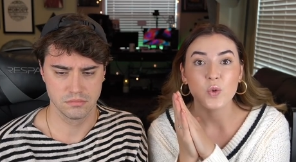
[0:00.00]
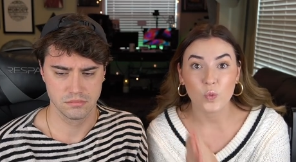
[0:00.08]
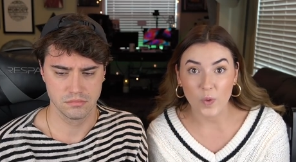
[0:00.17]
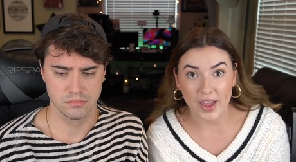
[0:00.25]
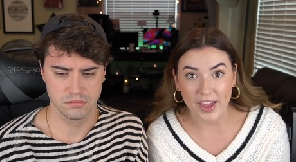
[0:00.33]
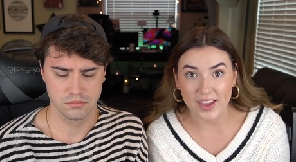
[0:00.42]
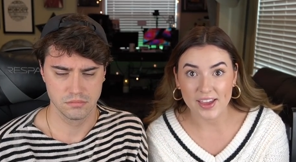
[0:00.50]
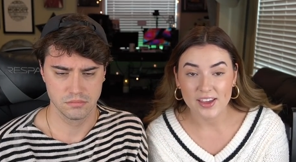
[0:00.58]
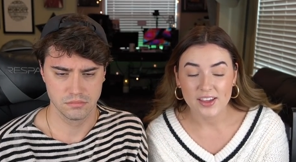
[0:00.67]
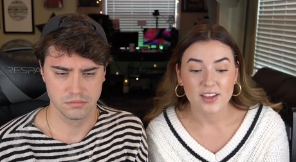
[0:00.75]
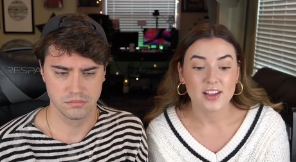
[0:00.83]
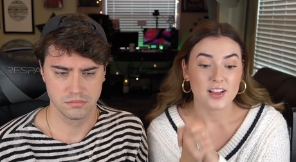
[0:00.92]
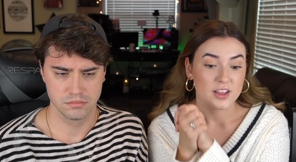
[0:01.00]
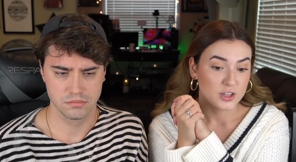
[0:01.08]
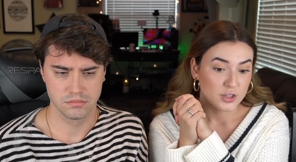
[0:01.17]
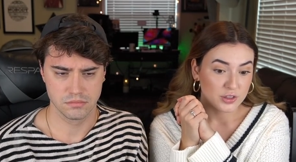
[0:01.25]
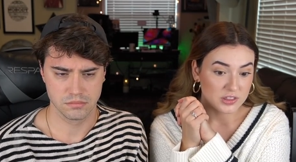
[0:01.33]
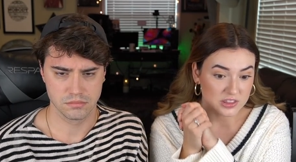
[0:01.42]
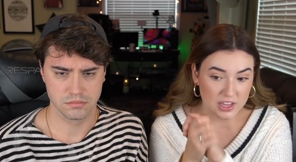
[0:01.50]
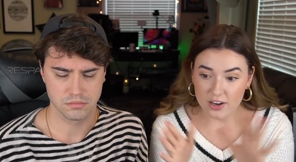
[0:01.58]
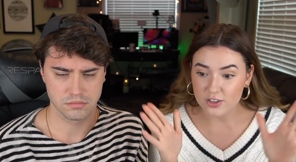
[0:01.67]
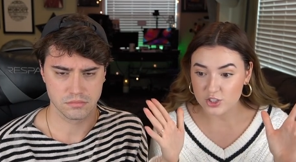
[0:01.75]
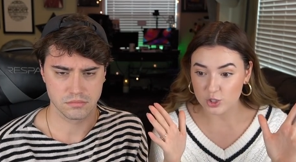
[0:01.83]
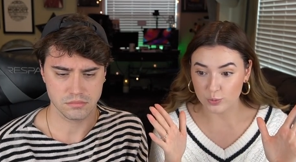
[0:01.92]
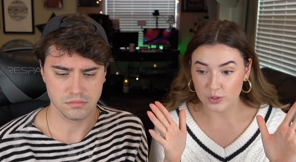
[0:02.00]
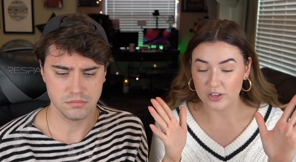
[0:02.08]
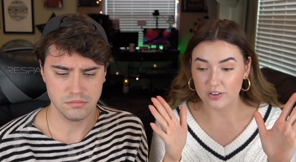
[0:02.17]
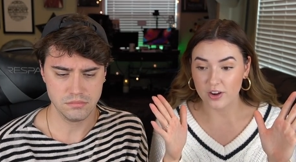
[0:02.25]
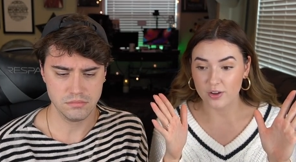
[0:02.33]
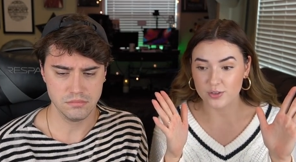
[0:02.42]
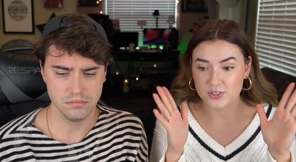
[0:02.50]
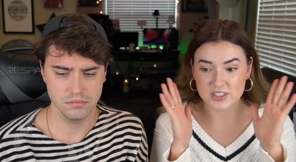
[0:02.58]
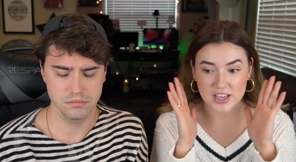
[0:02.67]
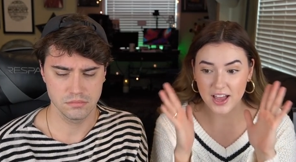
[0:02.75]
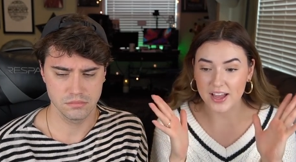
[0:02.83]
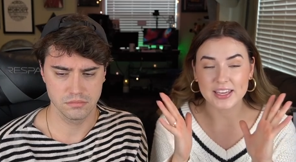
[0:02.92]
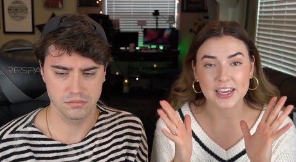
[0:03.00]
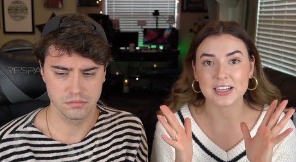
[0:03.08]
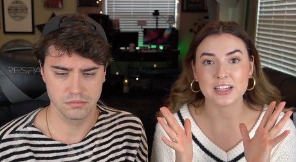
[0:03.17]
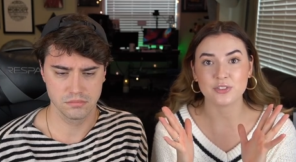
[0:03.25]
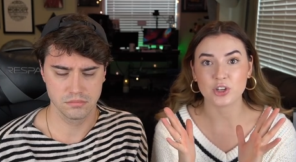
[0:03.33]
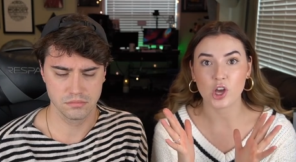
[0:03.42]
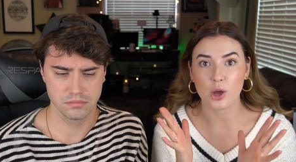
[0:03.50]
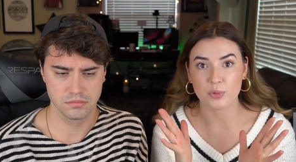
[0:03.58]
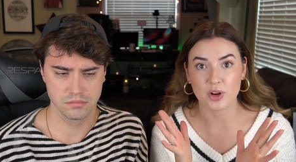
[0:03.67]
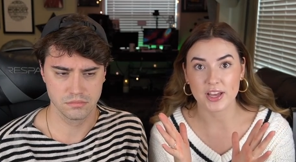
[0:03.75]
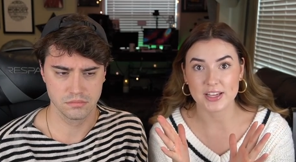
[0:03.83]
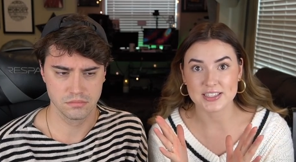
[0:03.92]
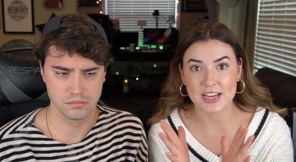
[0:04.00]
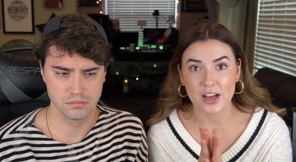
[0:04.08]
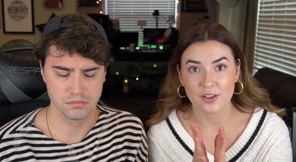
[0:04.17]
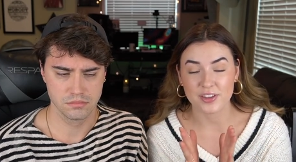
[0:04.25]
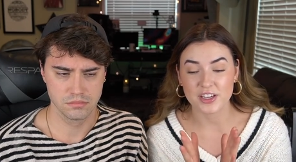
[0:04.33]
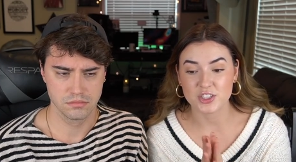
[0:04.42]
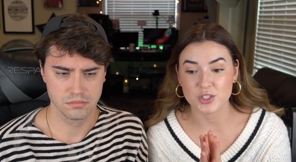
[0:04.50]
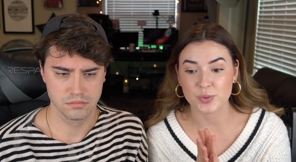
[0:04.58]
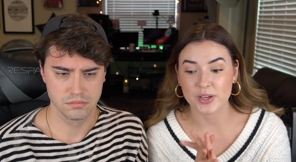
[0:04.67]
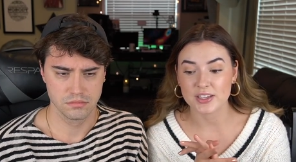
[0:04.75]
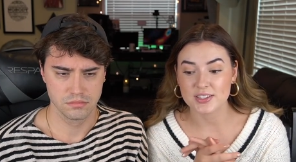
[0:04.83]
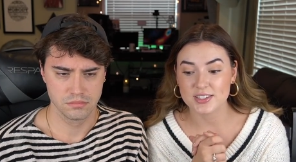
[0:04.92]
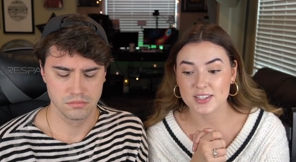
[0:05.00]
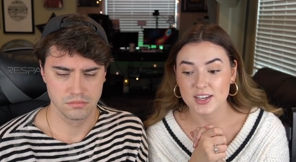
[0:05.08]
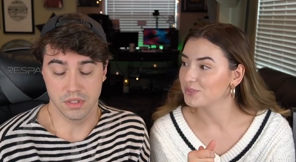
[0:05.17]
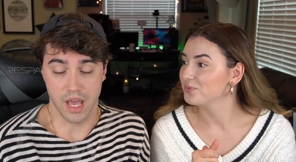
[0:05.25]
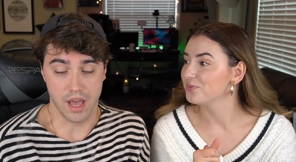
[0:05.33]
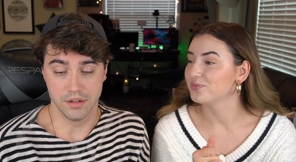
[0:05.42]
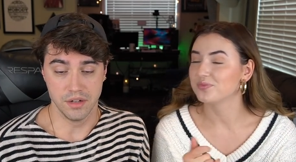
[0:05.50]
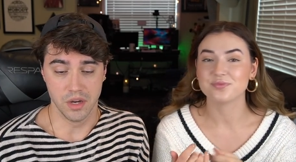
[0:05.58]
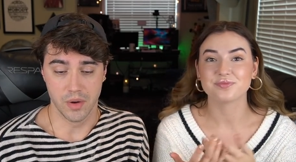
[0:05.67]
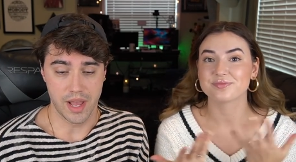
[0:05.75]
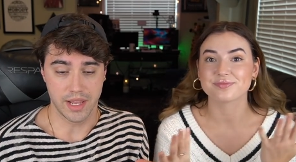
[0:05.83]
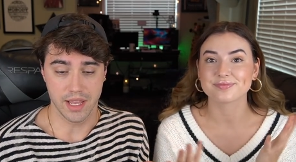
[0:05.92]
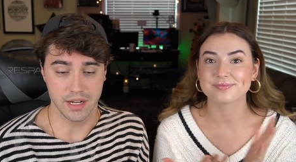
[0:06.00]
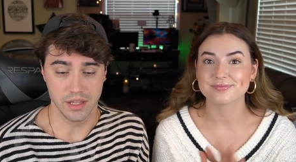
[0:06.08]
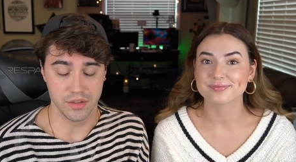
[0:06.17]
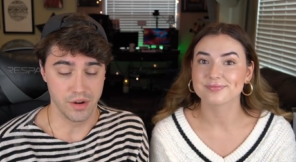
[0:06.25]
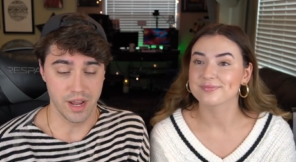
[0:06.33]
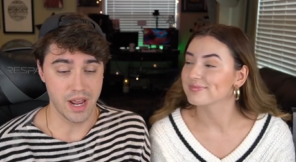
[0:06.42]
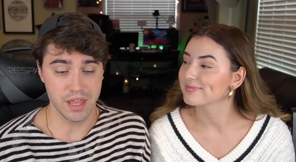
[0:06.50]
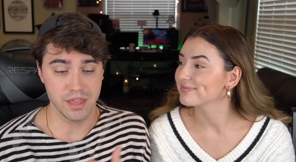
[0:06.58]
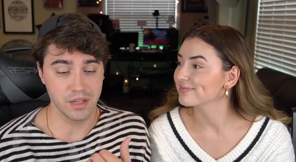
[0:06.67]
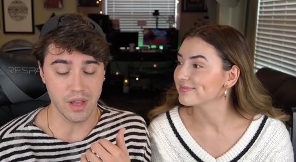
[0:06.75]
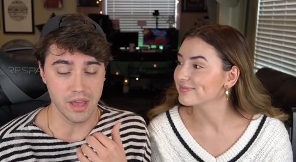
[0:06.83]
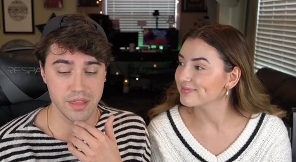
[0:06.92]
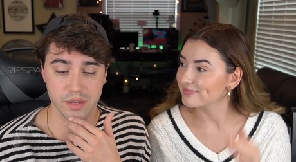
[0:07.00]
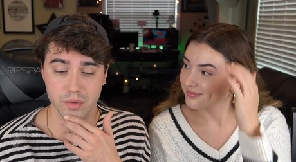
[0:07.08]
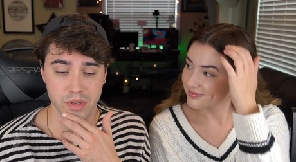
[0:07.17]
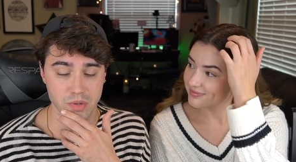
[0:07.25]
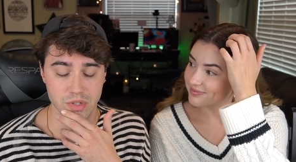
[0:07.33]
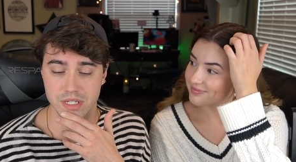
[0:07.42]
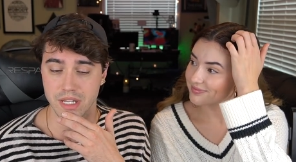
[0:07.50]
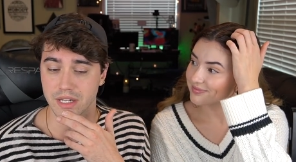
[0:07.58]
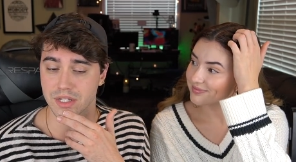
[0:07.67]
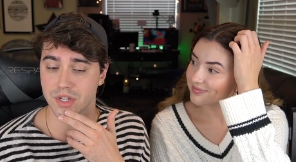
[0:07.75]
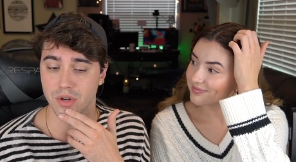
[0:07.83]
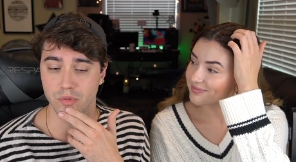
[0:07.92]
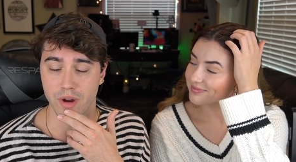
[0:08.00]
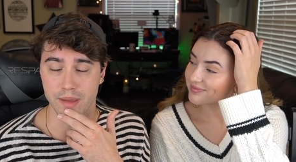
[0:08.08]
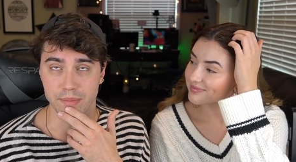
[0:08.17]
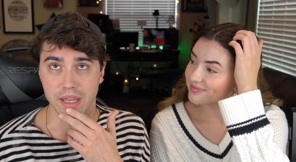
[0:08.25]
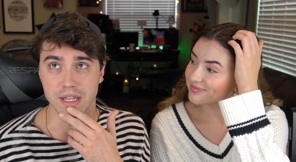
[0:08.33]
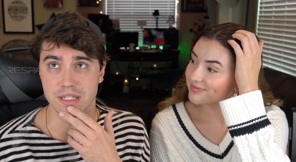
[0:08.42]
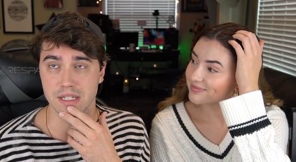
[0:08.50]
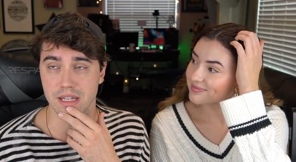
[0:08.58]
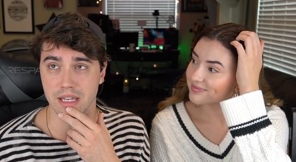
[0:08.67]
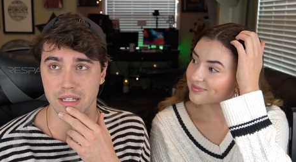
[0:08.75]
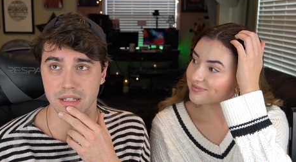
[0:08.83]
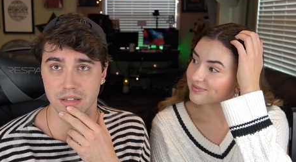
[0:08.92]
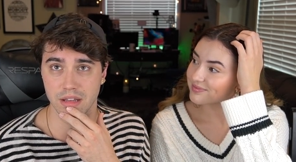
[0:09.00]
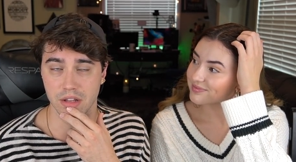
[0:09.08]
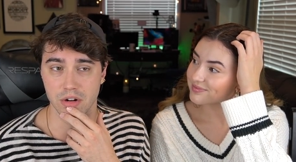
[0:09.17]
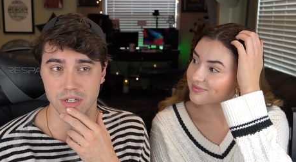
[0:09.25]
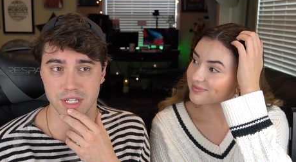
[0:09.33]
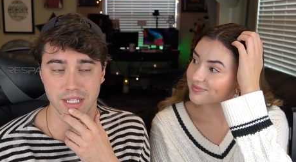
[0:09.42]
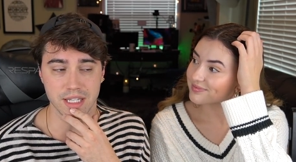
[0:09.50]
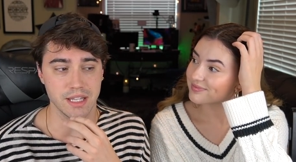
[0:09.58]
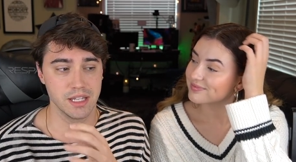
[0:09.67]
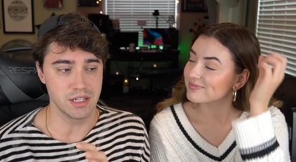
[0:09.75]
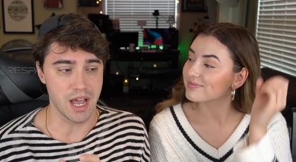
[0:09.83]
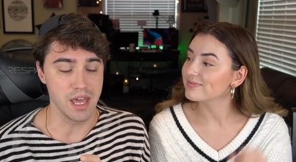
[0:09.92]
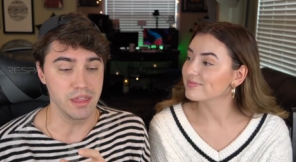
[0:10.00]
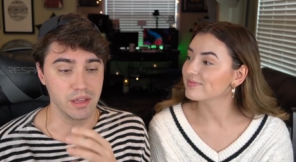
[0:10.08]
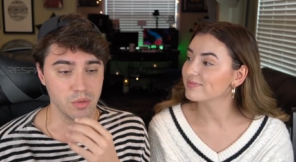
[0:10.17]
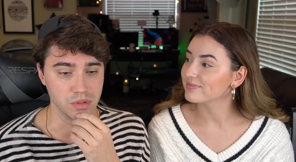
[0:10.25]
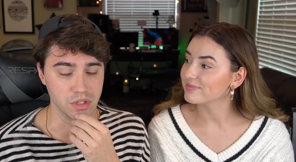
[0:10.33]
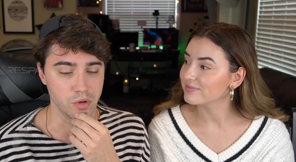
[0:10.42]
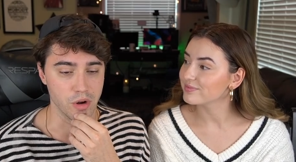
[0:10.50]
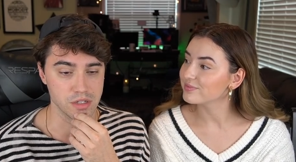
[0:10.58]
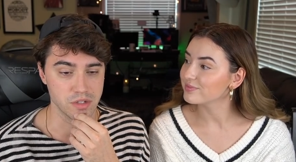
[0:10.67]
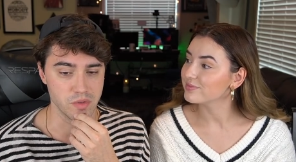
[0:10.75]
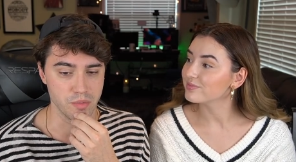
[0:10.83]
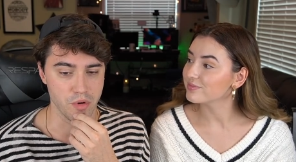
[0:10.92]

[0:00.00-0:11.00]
Speaker 1: way. They're superheroes. I can't even comprehend how they do it.
Speaker 2: Yeah, no, I can't either. And I think I think what you just said is so right because it it, it articulates I think what the crux of the